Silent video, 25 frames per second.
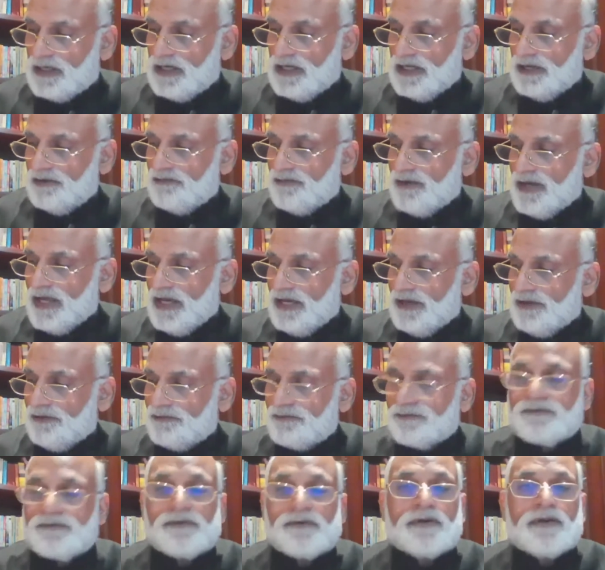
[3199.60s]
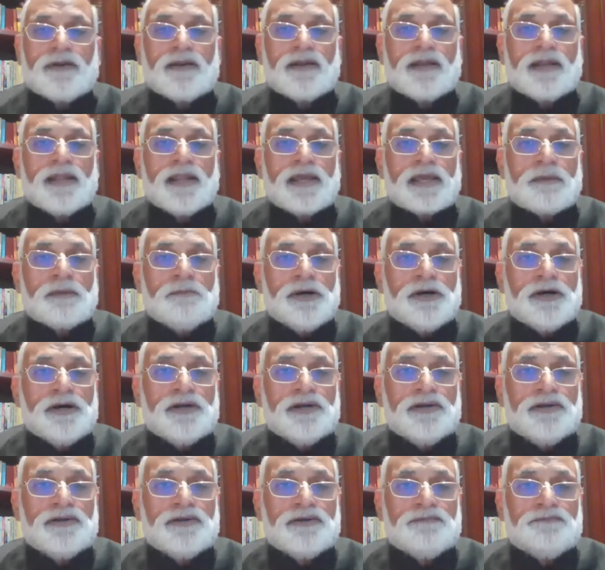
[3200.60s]
Live life like a
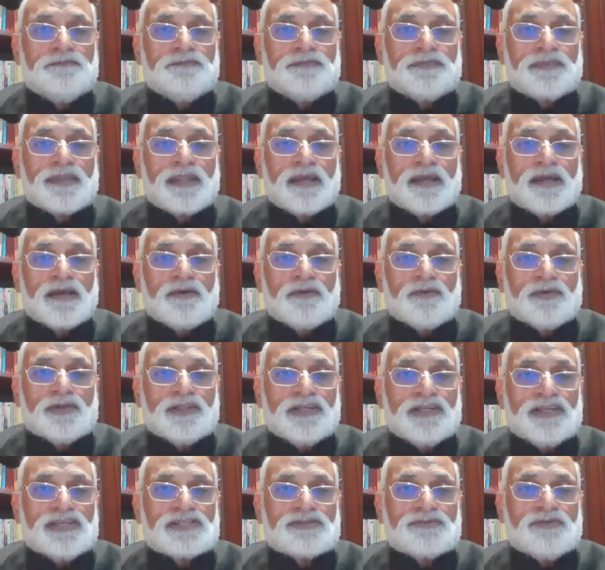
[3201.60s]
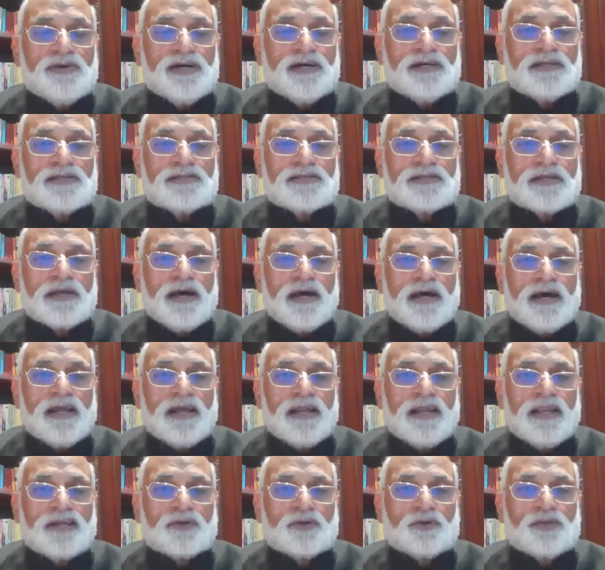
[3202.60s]
bird. With these words,
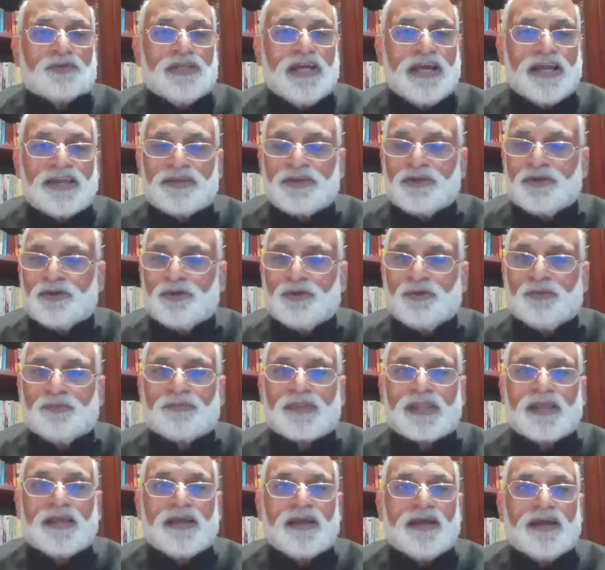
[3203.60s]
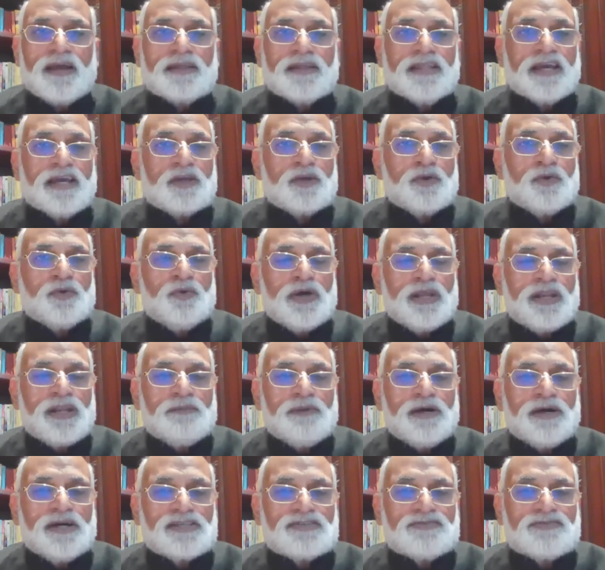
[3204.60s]
I'd like to thank you. Thank you
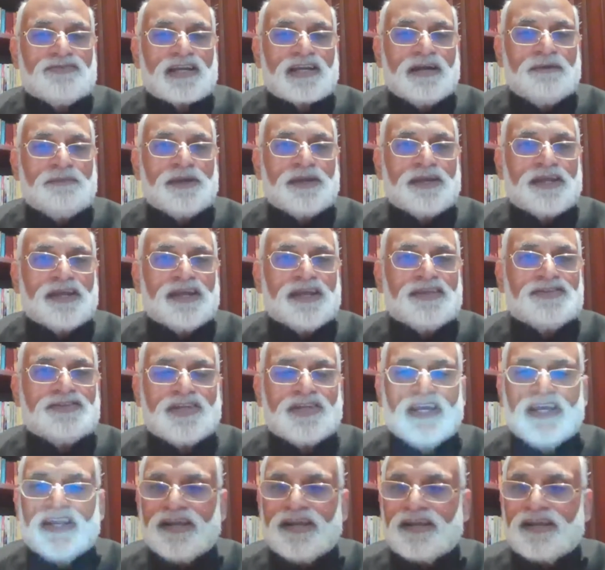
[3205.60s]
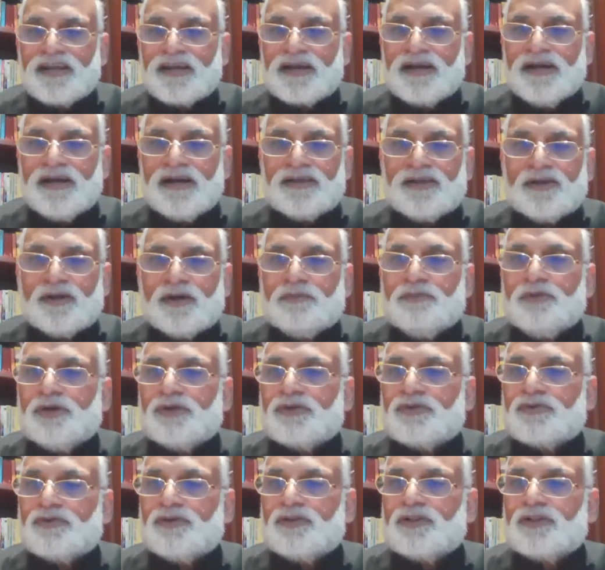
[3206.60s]
very much for coming and sharing your
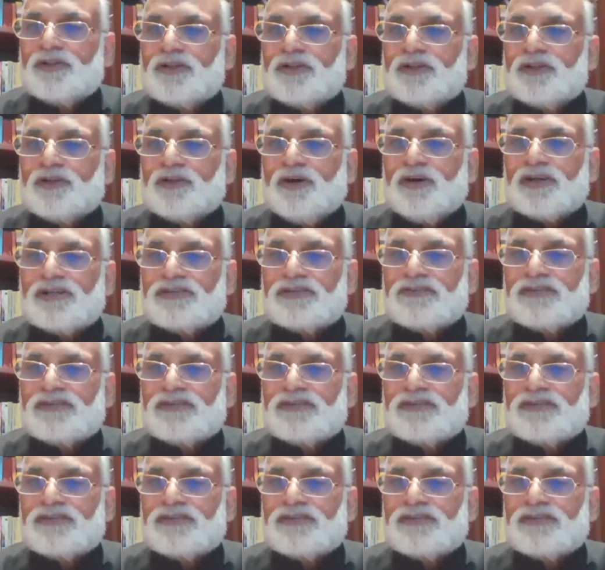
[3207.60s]
beautiful thoughts